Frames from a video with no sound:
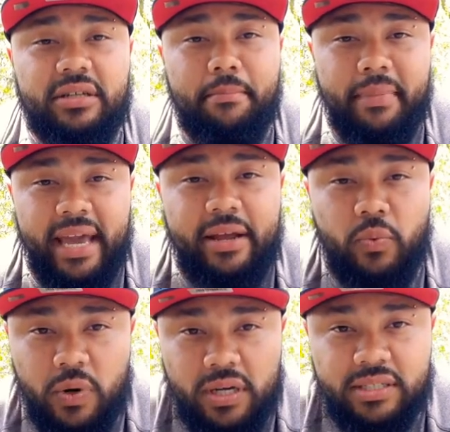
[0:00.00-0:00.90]
are the
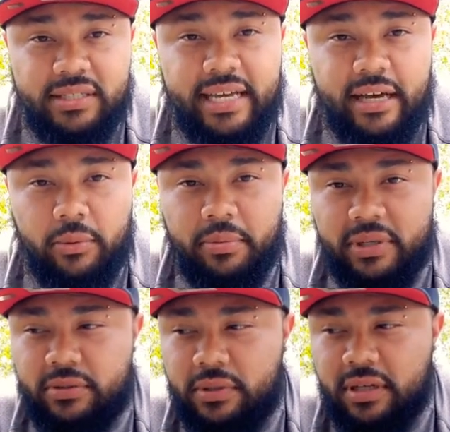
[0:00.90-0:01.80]
main ones that help with
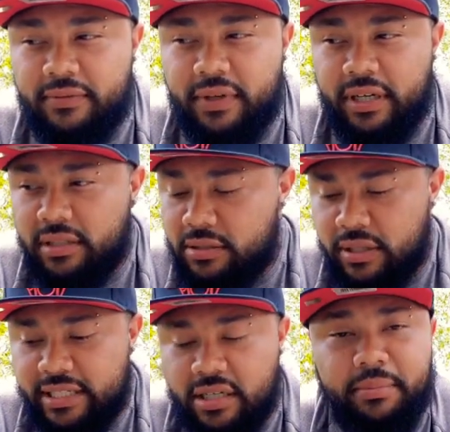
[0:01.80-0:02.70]
muscle recovery. So
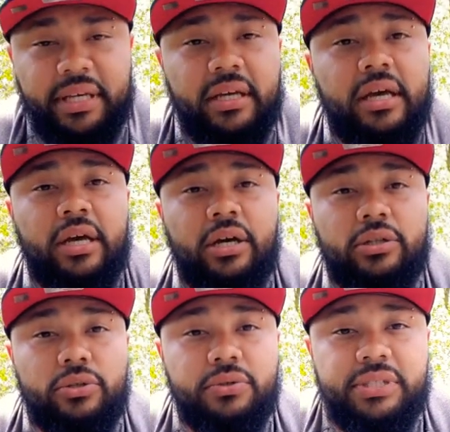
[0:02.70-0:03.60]
that's gonna be
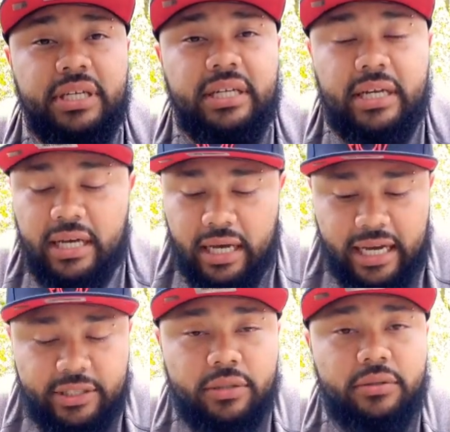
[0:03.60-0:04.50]
leucine,
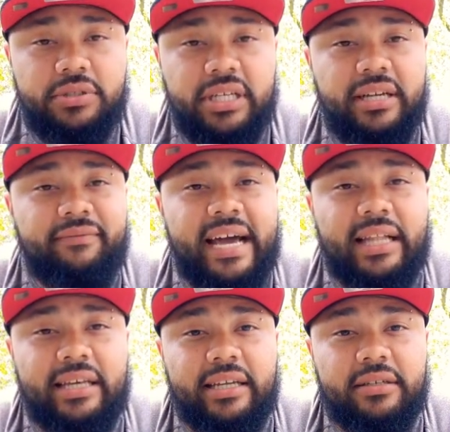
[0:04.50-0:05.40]
isoleucine, and
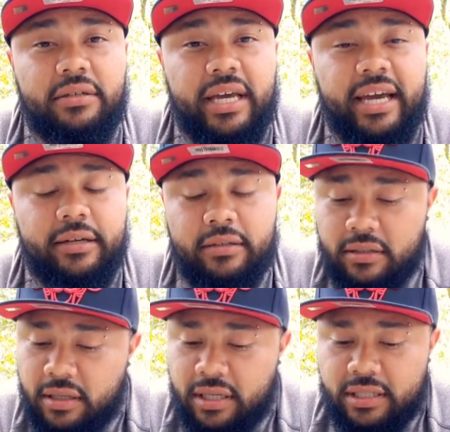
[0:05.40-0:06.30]
valine, okay?
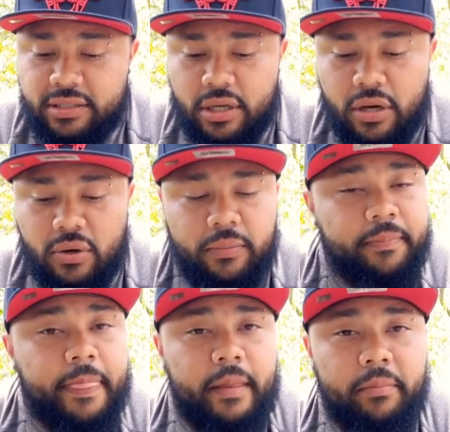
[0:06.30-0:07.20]
So
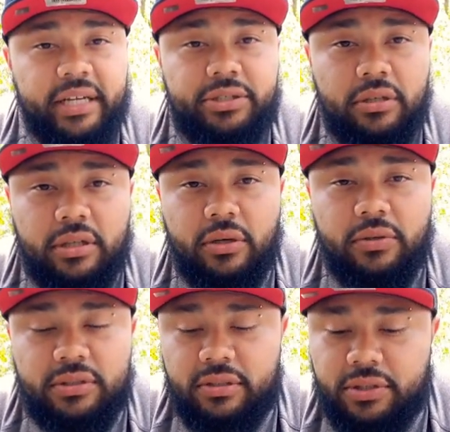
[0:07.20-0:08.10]
make sure that
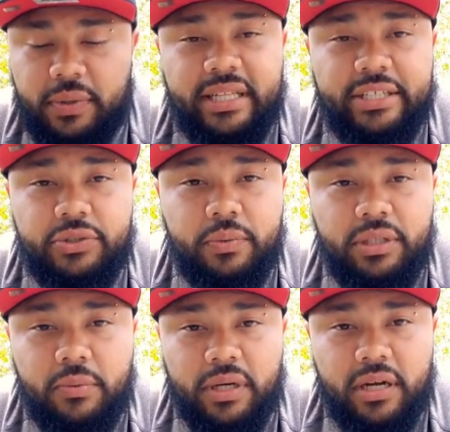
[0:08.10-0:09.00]
those are the three that you really
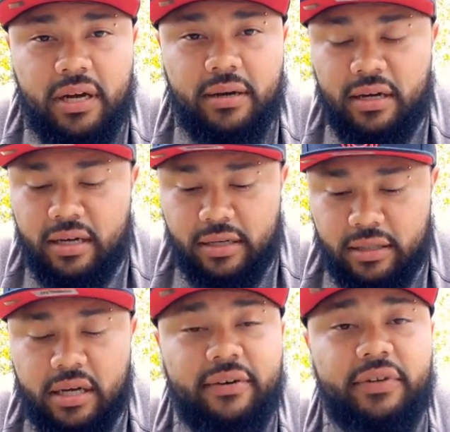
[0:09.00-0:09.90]
wanna
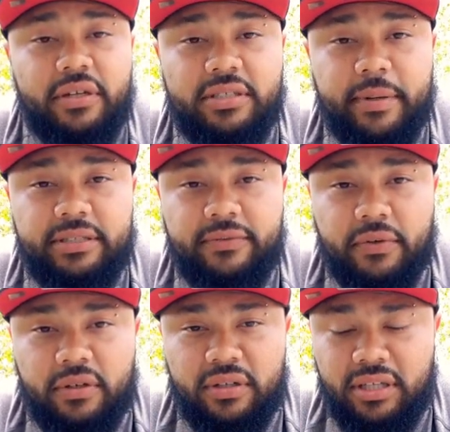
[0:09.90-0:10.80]
cover, especially
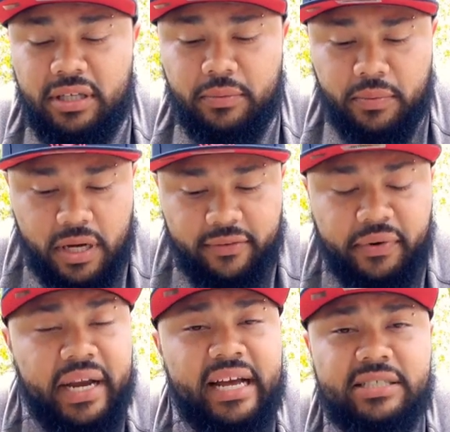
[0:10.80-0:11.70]
for the
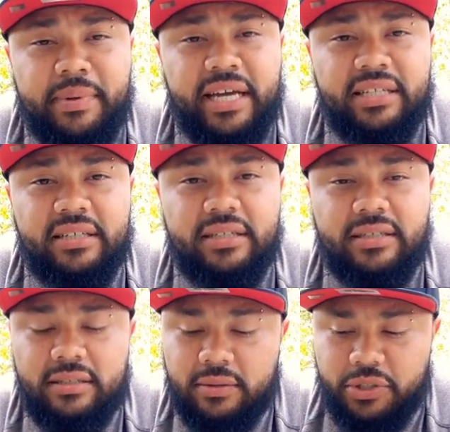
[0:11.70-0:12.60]
recovery aspect.
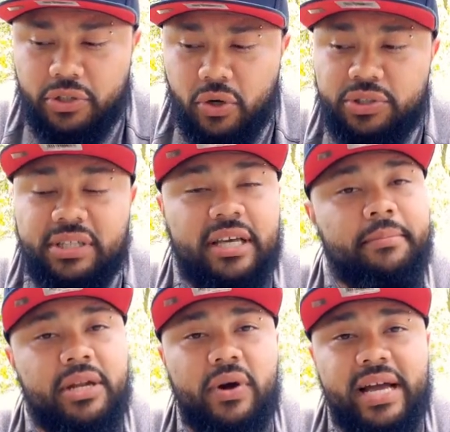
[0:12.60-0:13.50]
When you go to the
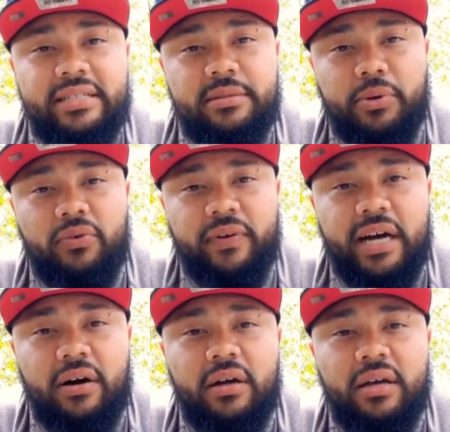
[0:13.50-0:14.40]
amino acid
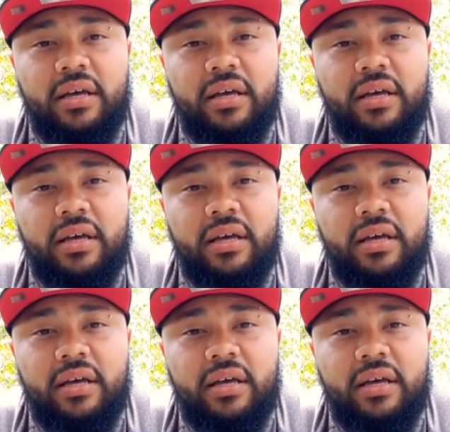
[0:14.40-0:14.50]
profile,